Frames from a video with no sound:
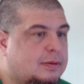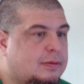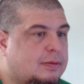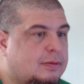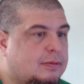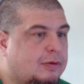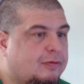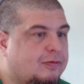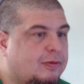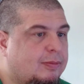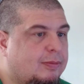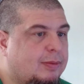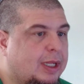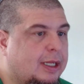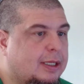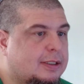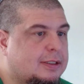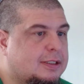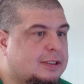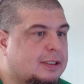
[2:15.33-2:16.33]
went from
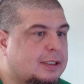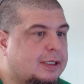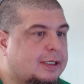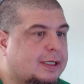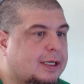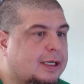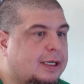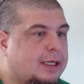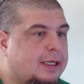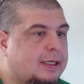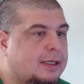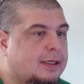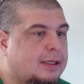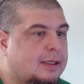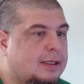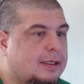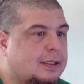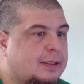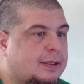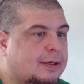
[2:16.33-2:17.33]
that to like
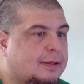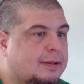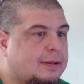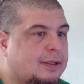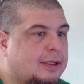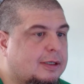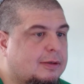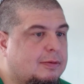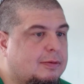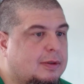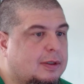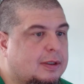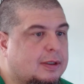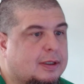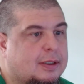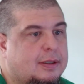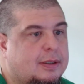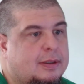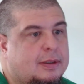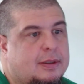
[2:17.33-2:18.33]
a
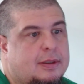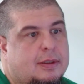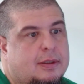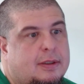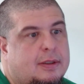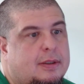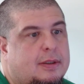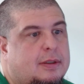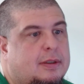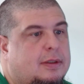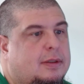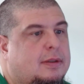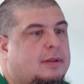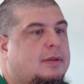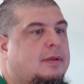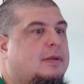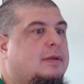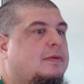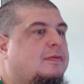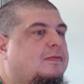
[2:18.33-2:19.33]
clockwork
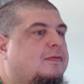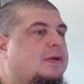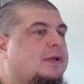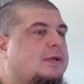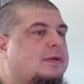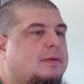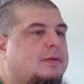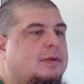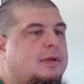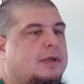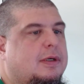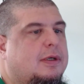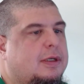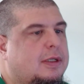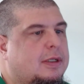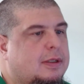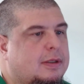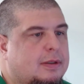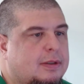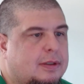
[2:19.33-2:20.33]

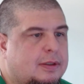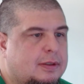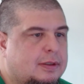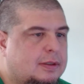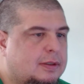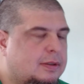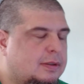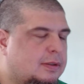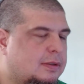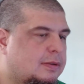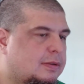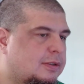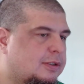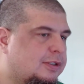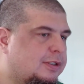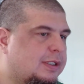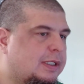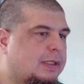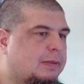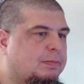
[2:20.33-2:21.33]
Victorian
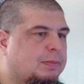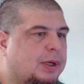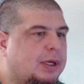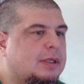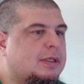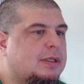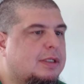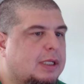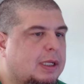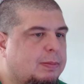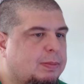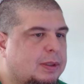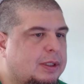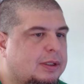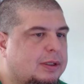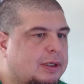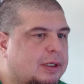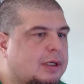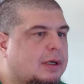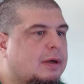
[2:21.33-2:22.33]
steampunk type of
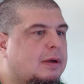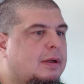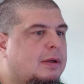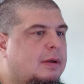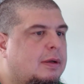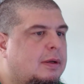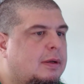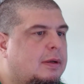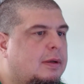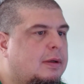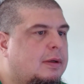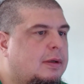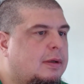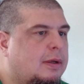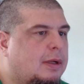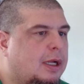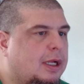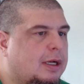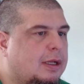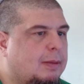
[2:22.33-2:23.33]
look.
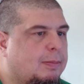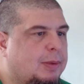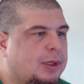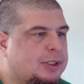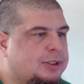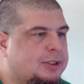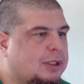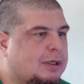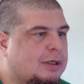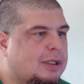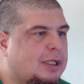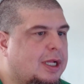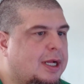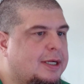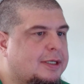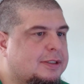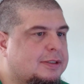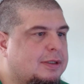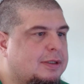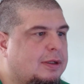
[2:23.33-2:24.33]
Had a bunch of
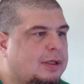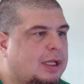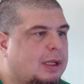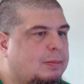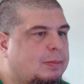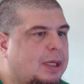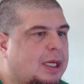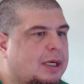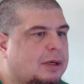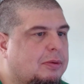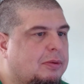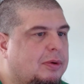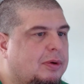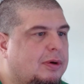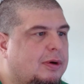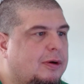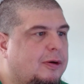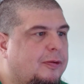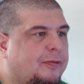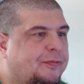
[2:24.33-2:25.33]
clocks on that back
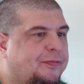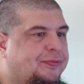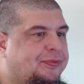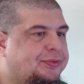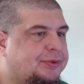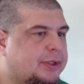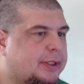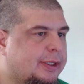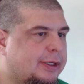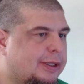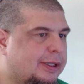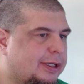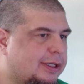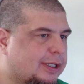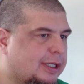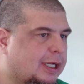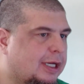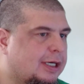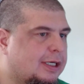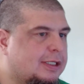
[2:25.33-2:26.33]
wall. Then
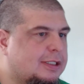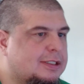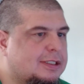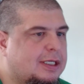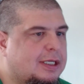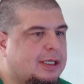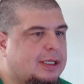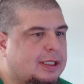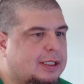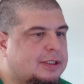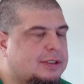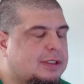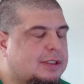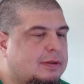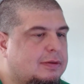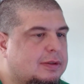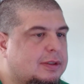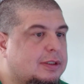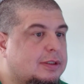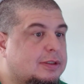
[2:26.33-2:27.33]
kind of decided, let's go
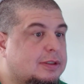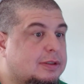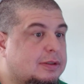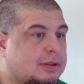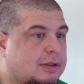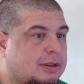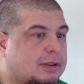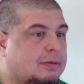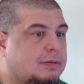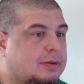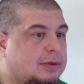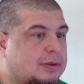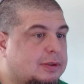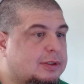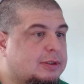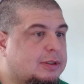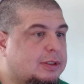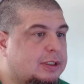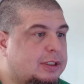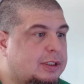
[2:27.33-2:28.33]
with the Star
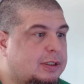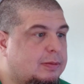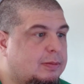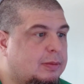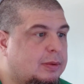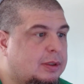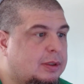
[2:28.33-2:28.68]
Wars theme.